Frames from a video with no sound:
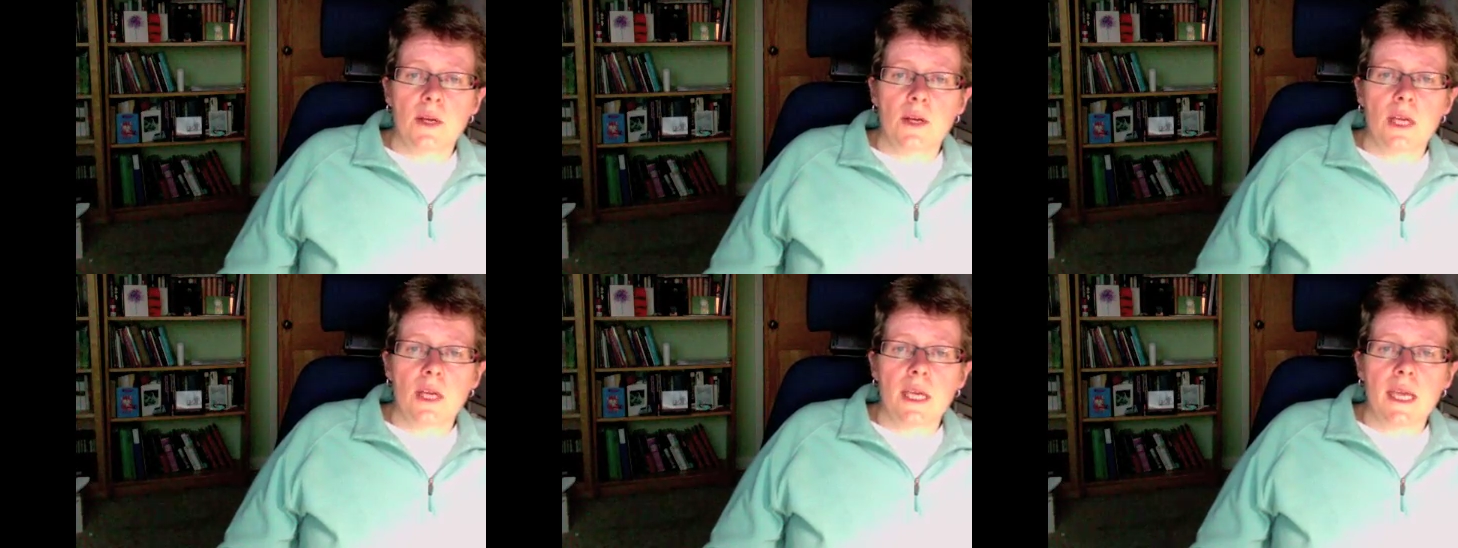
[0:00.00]

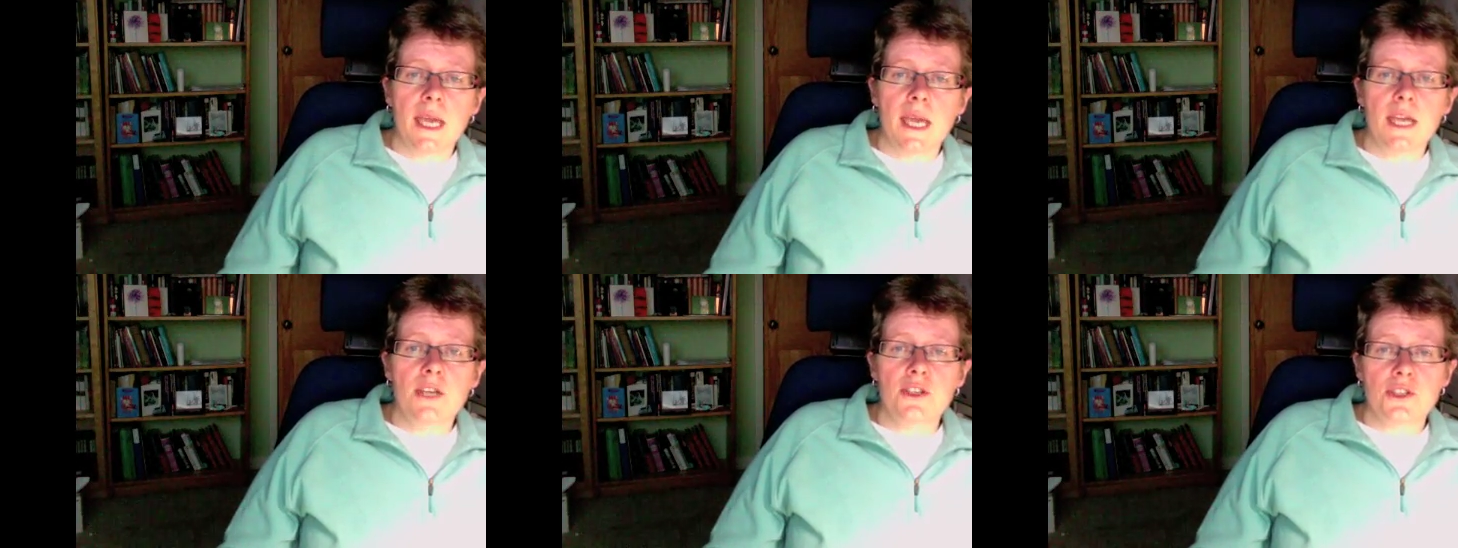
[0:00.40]

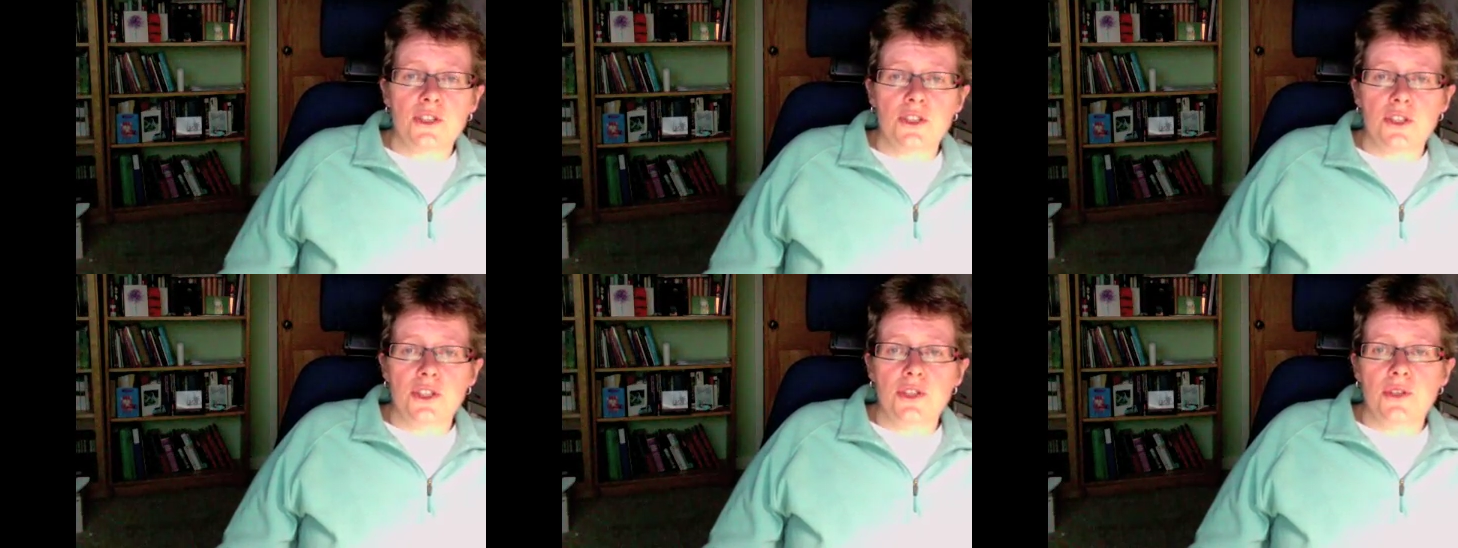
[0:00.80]
engage the
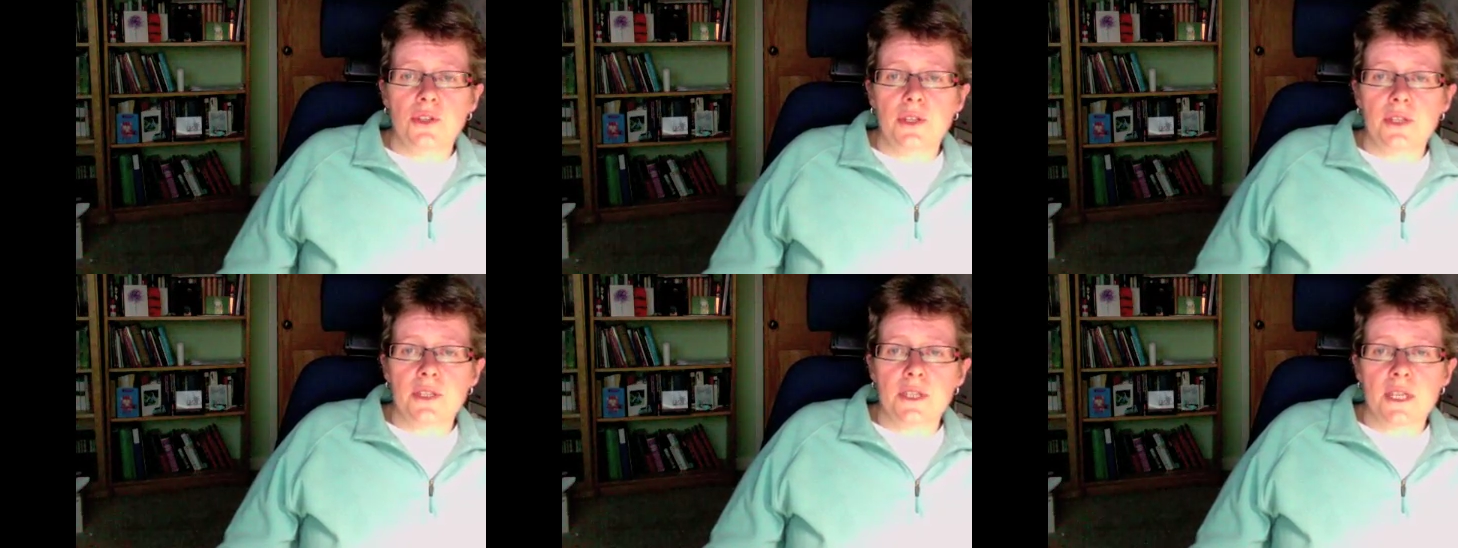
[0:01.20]

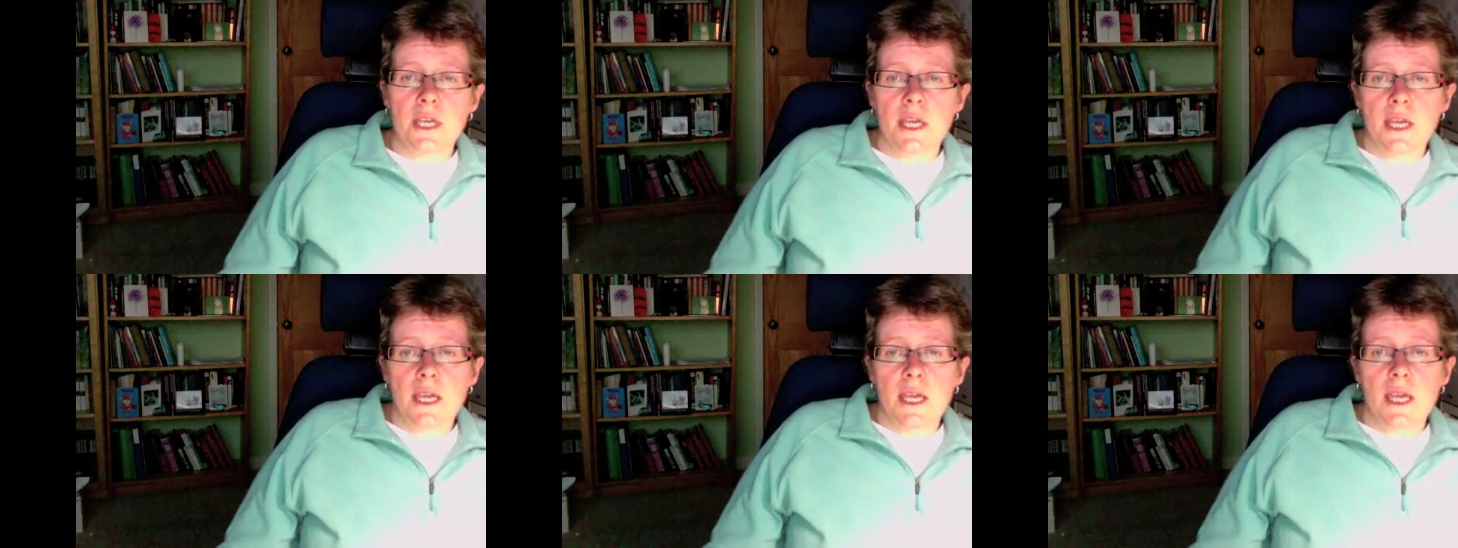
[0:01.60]
students,
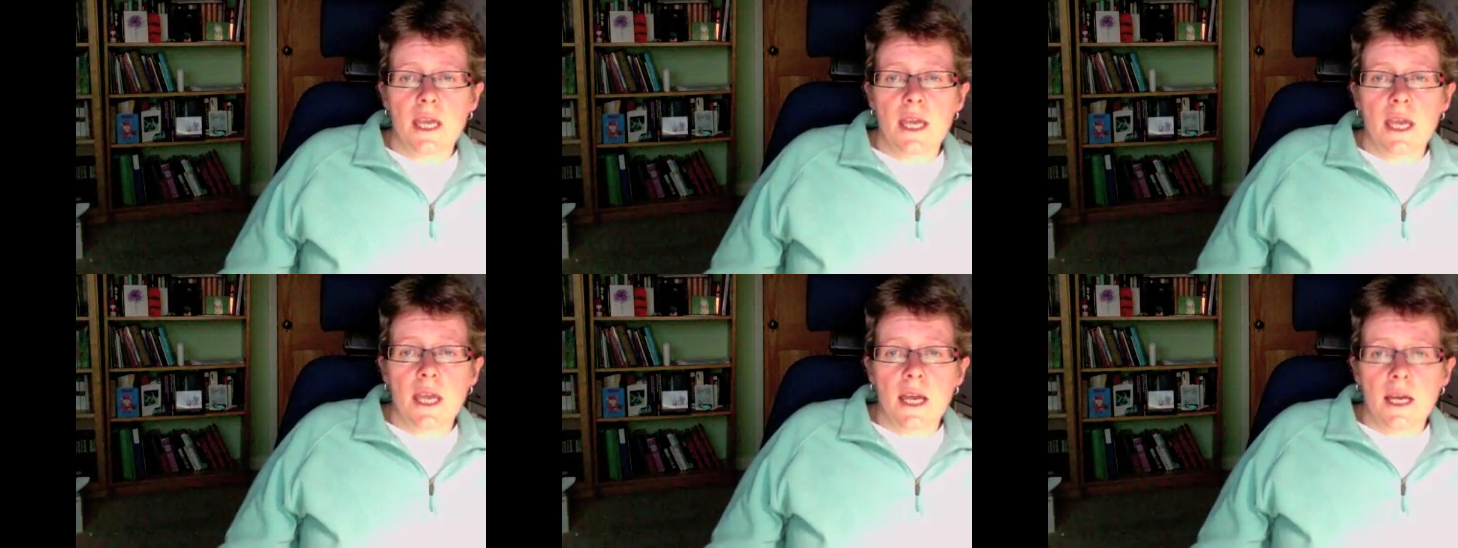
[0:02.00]

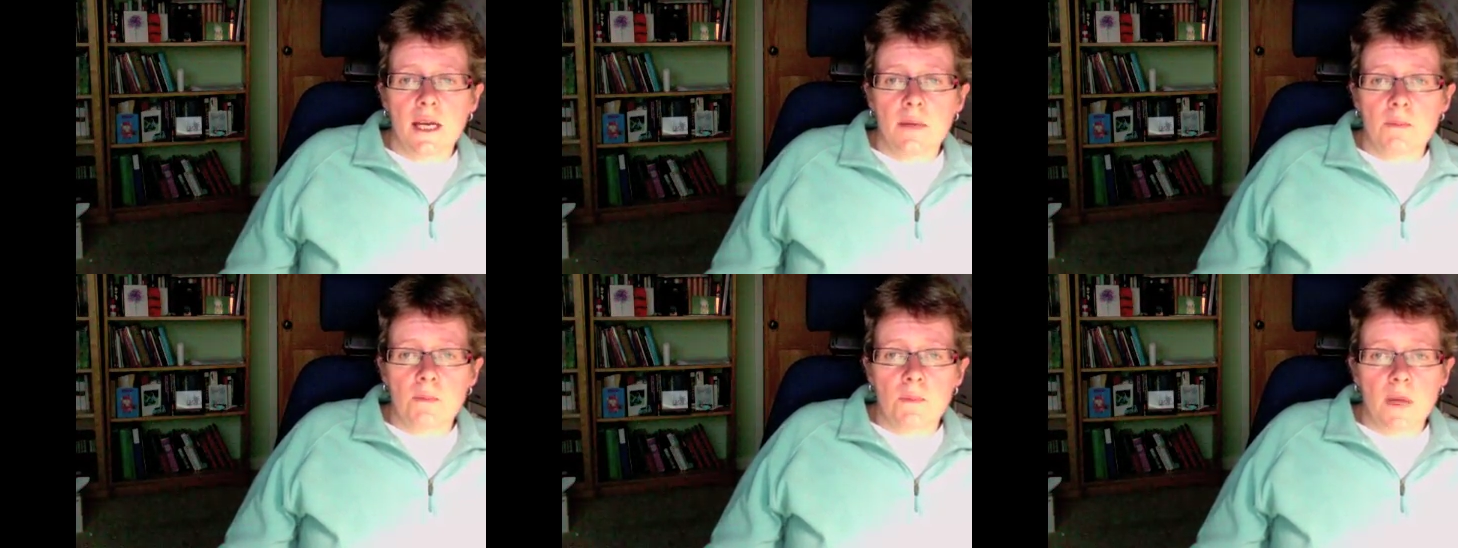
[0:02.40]

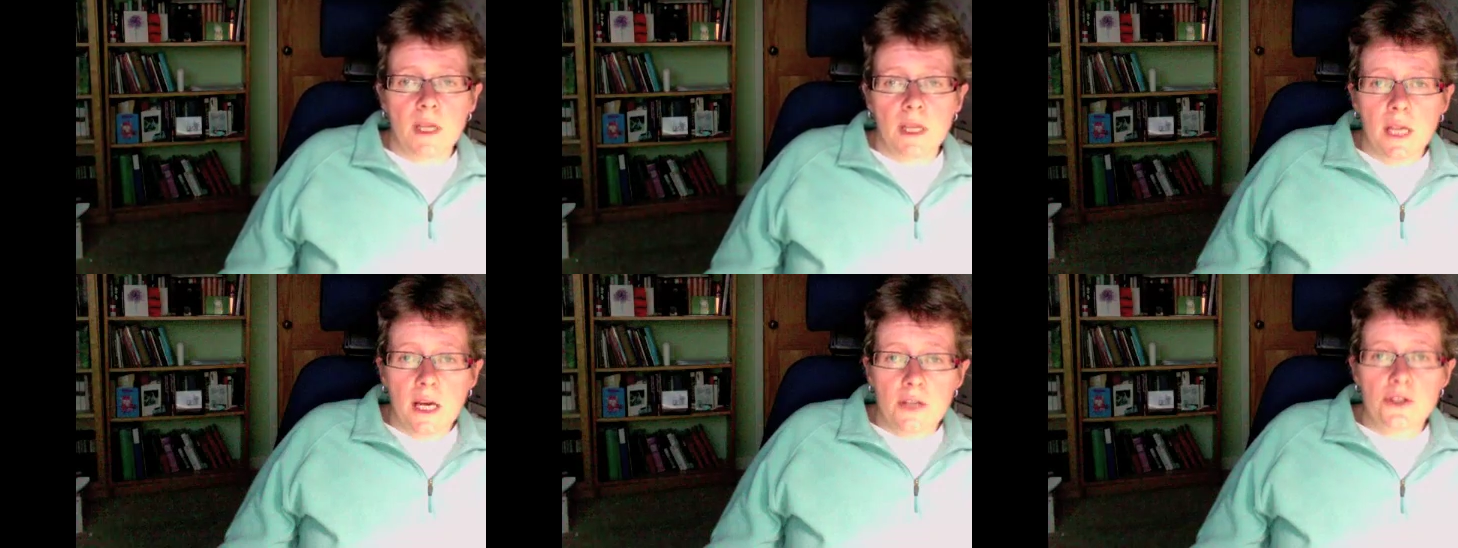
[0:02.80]
a
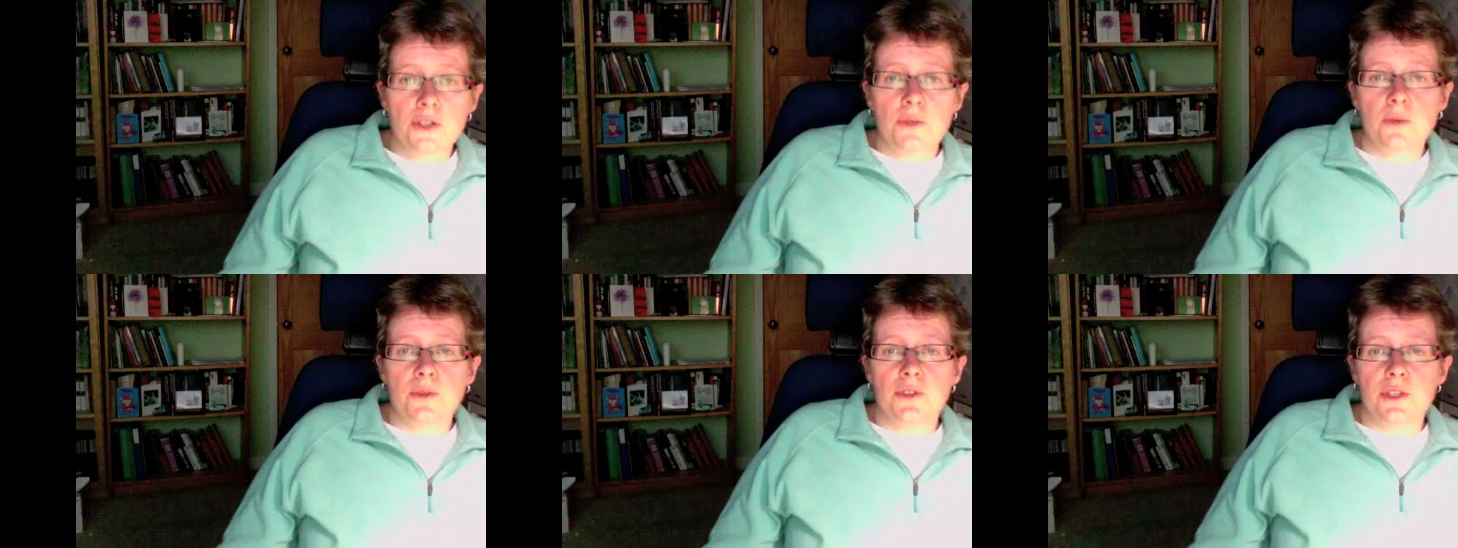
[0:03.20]
large
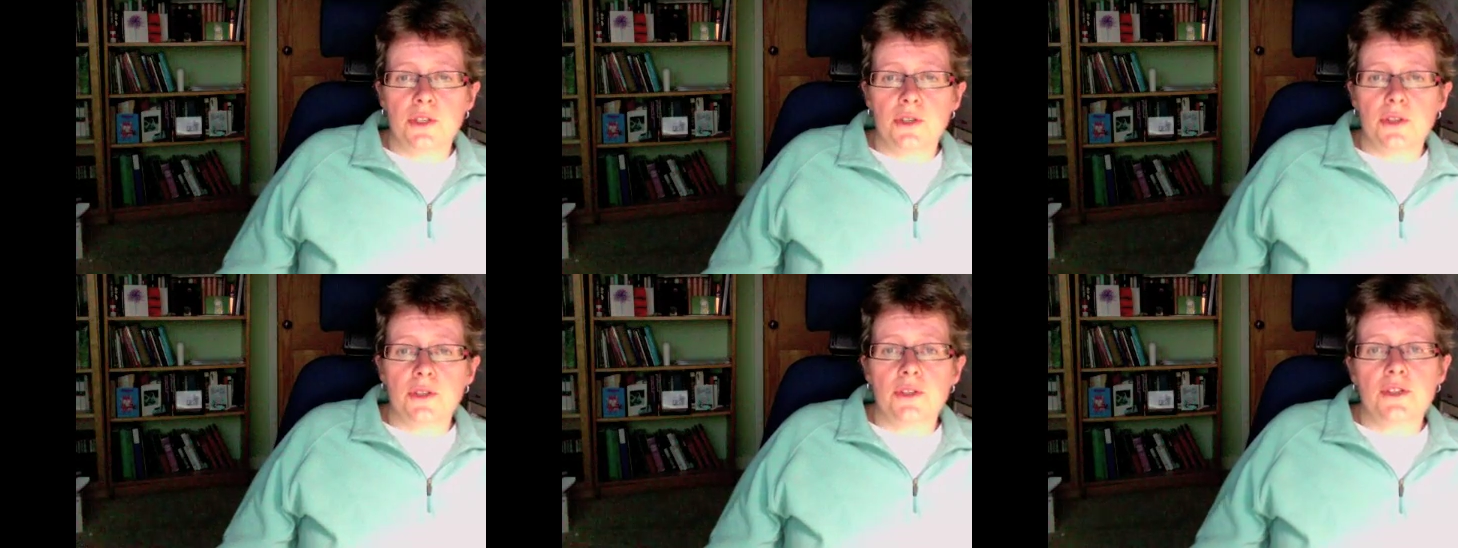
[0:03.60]
group of
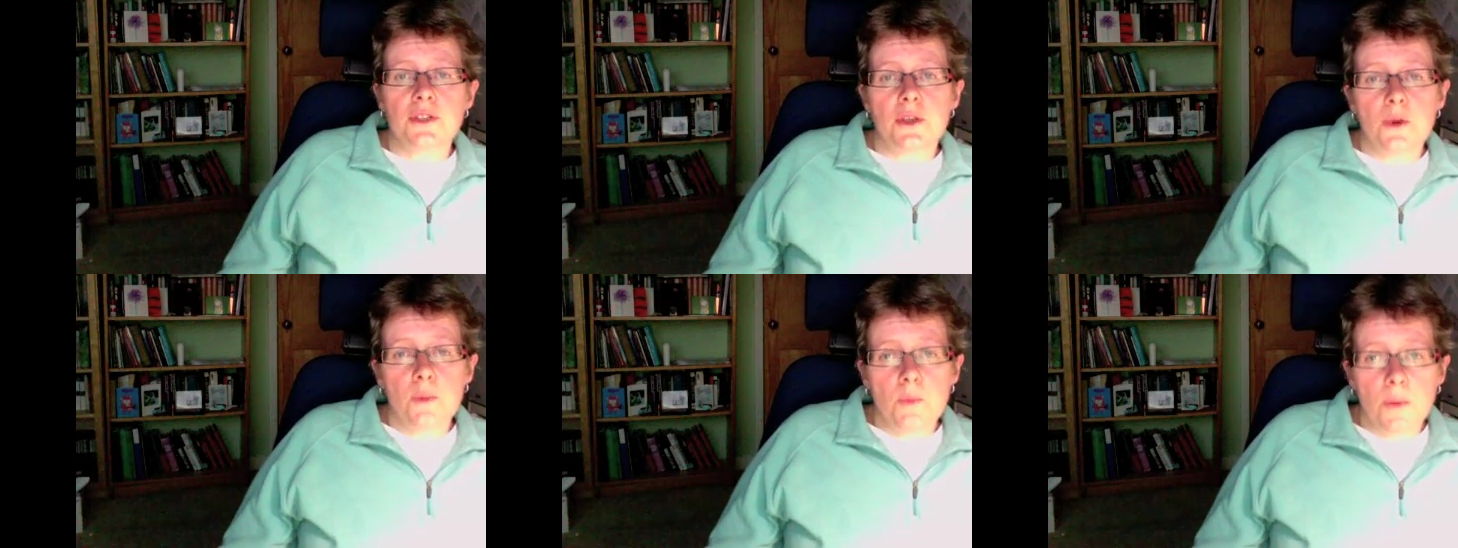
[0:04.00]
students,